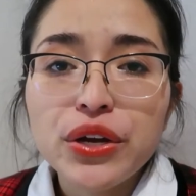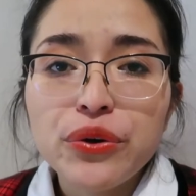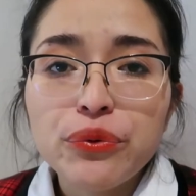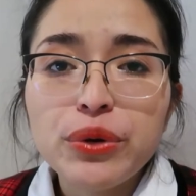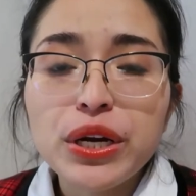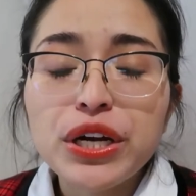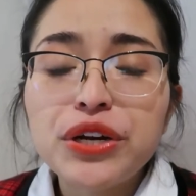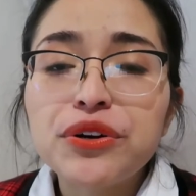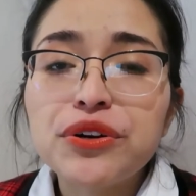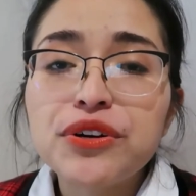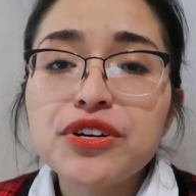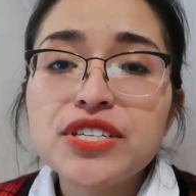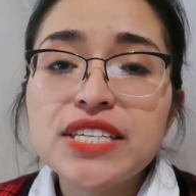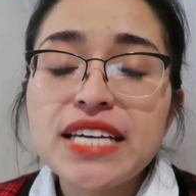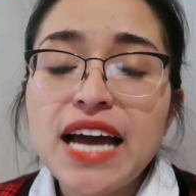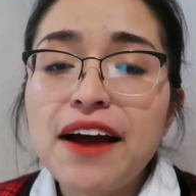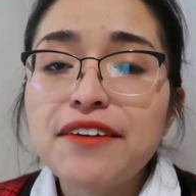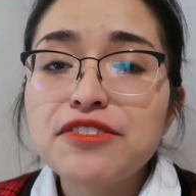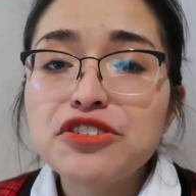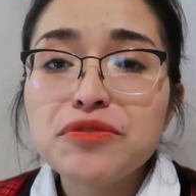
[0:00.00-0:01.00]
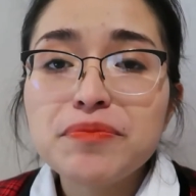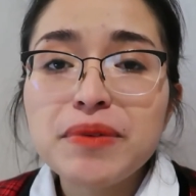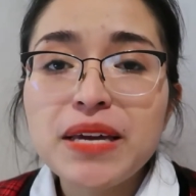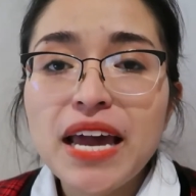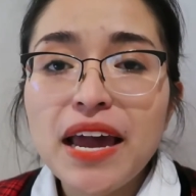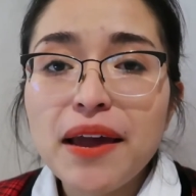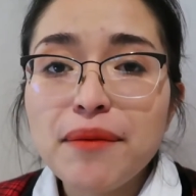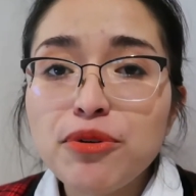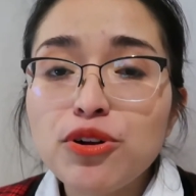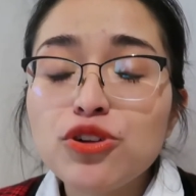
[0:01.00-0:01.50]
Recruiters have to
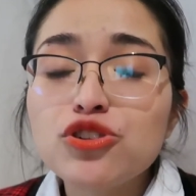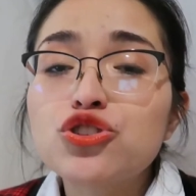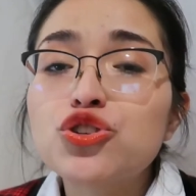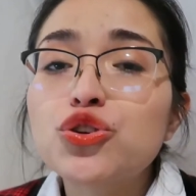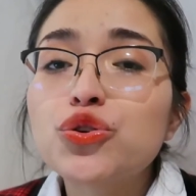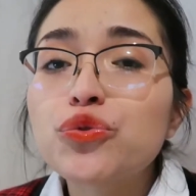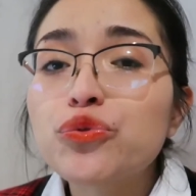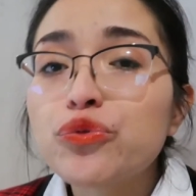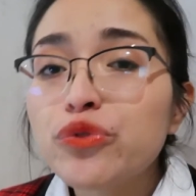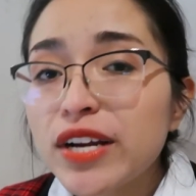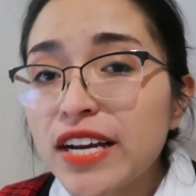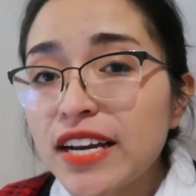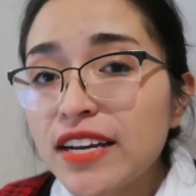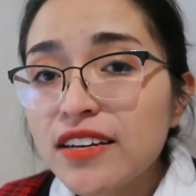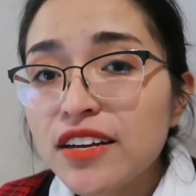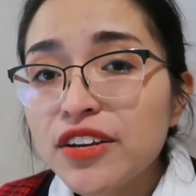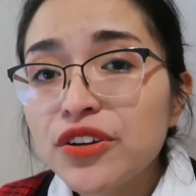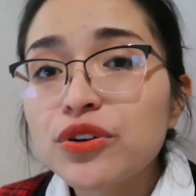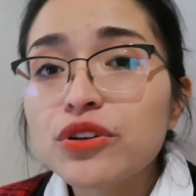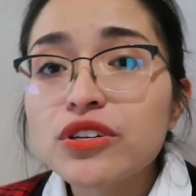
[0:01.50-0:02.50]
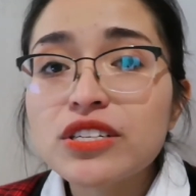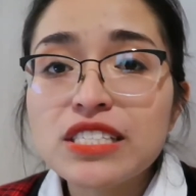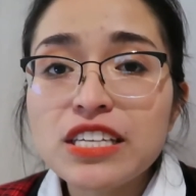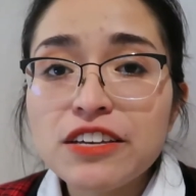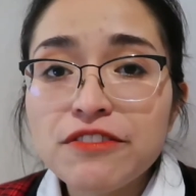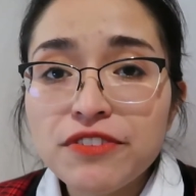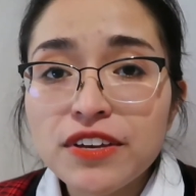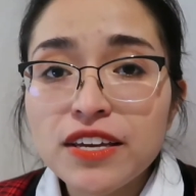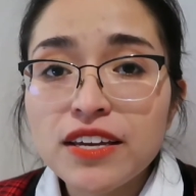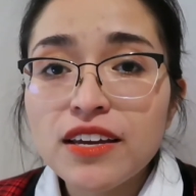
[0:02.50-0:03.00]
be able to read your
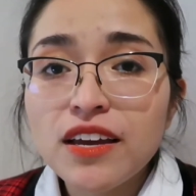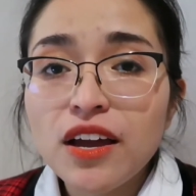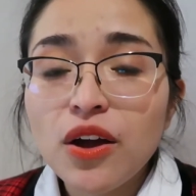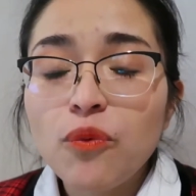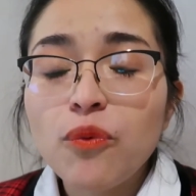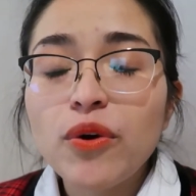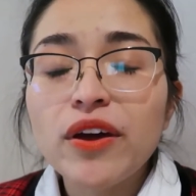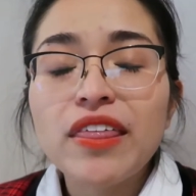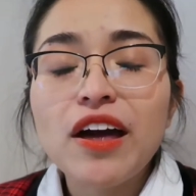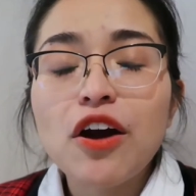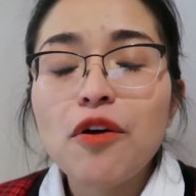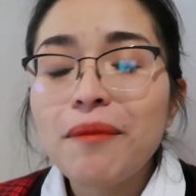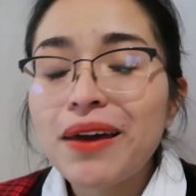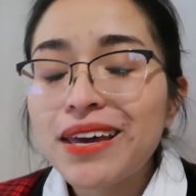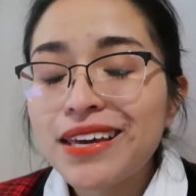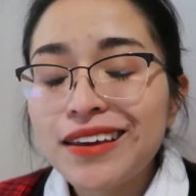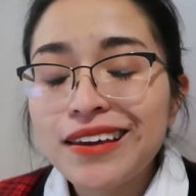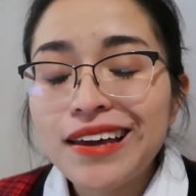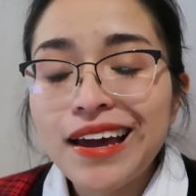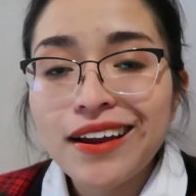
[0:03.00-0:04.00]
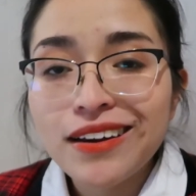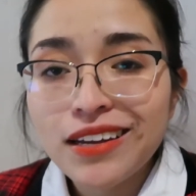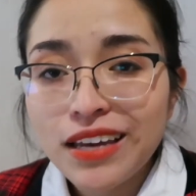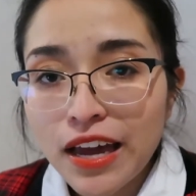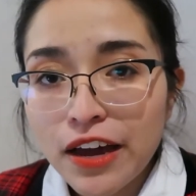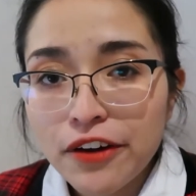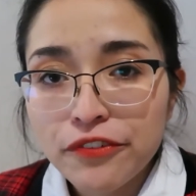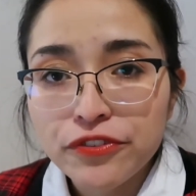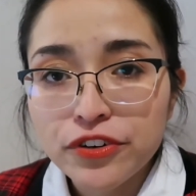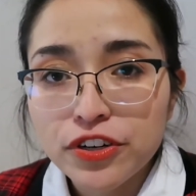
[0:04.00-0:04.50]
CV without making any
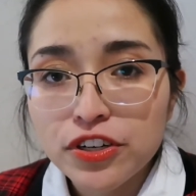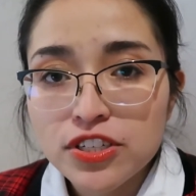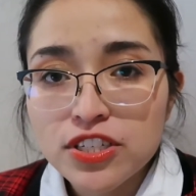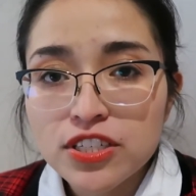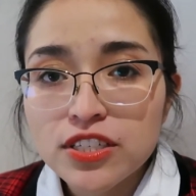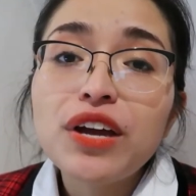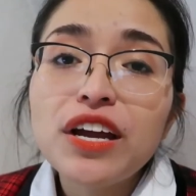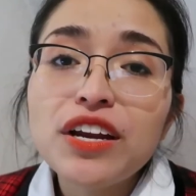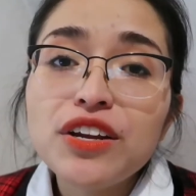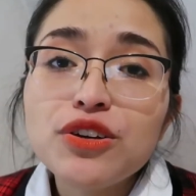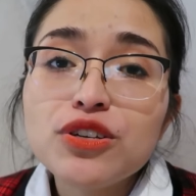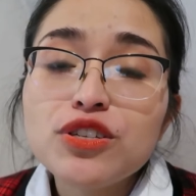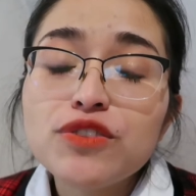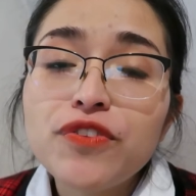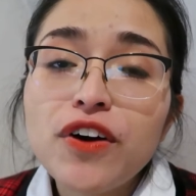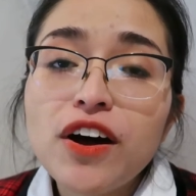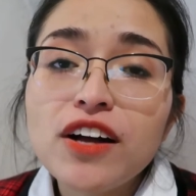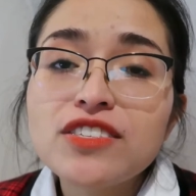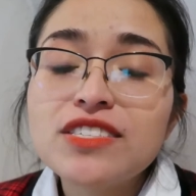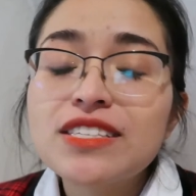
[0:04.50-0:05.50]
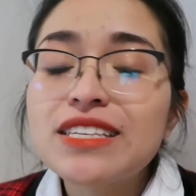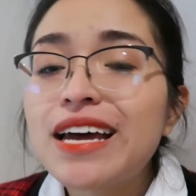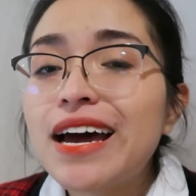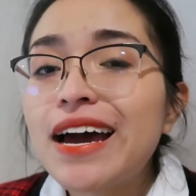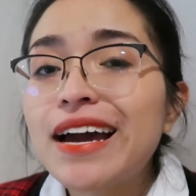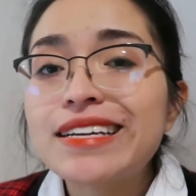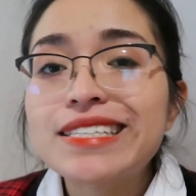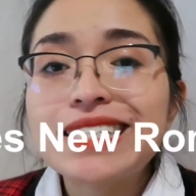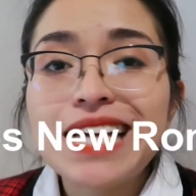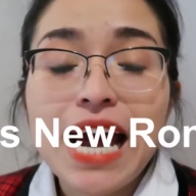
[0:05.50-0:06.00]
effort. You can use fonts
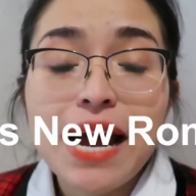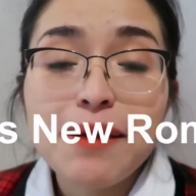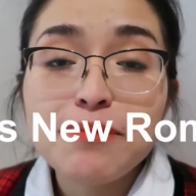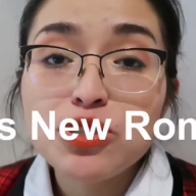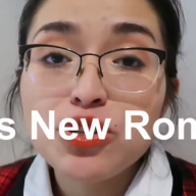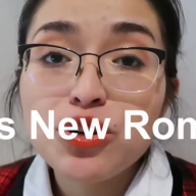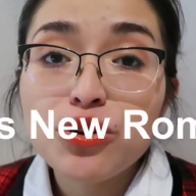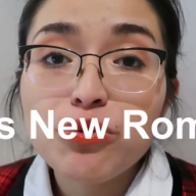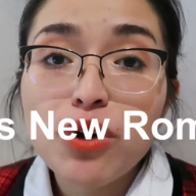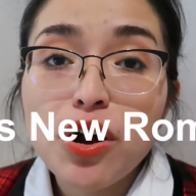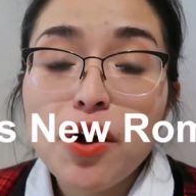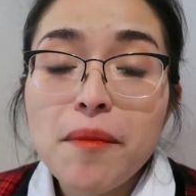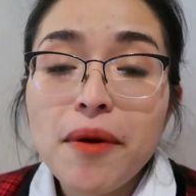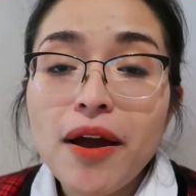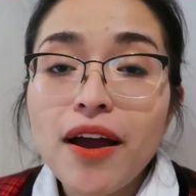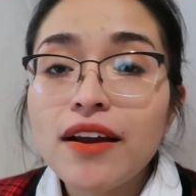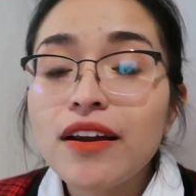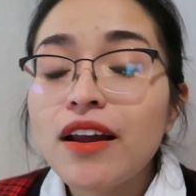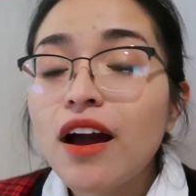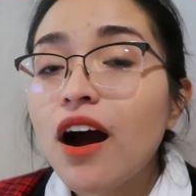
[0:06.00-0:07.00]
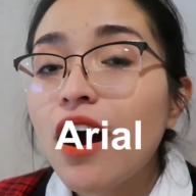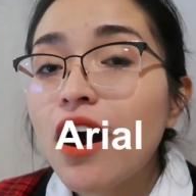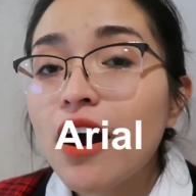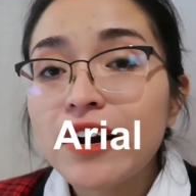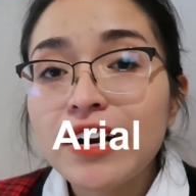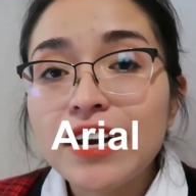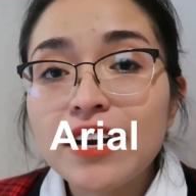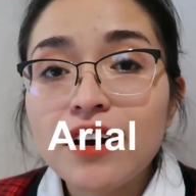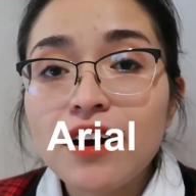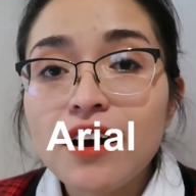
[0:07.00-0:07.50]
like Times New Roman,
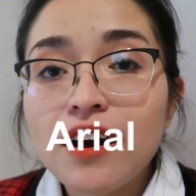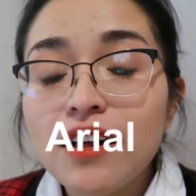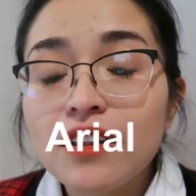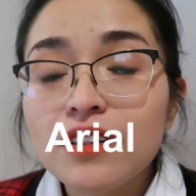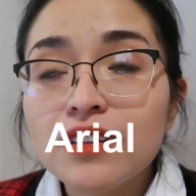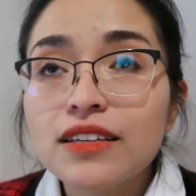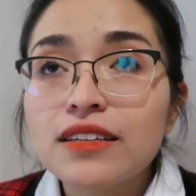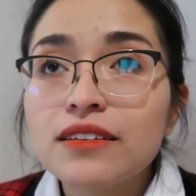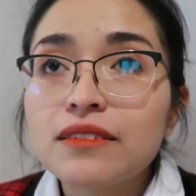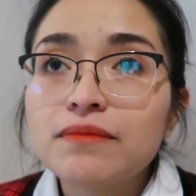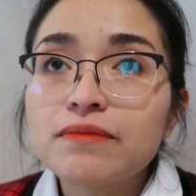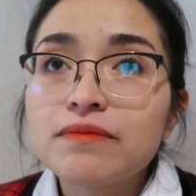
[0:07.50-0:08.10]
Arial.